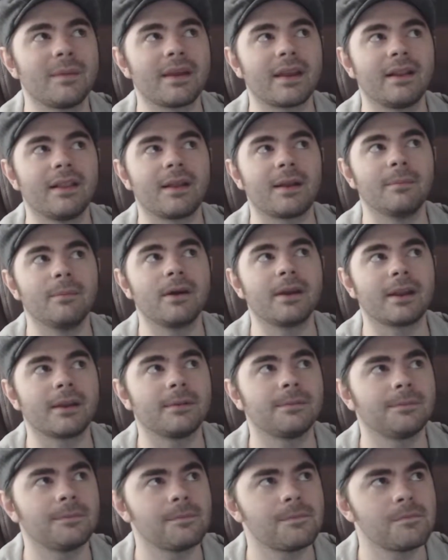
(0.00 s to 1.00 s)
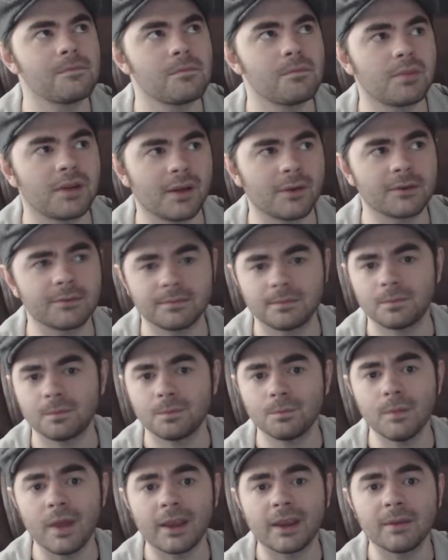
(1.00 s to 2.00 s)
making a lot of money, but I was
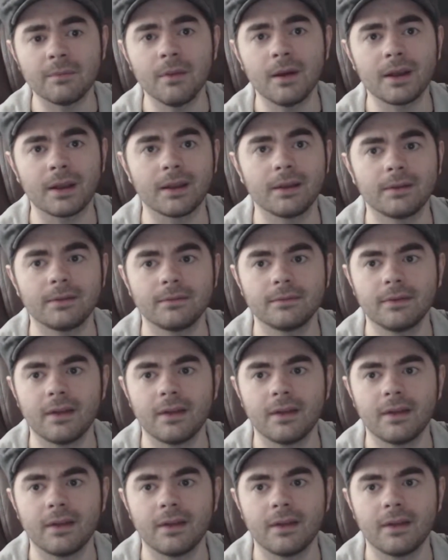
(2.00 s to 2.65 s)
making money.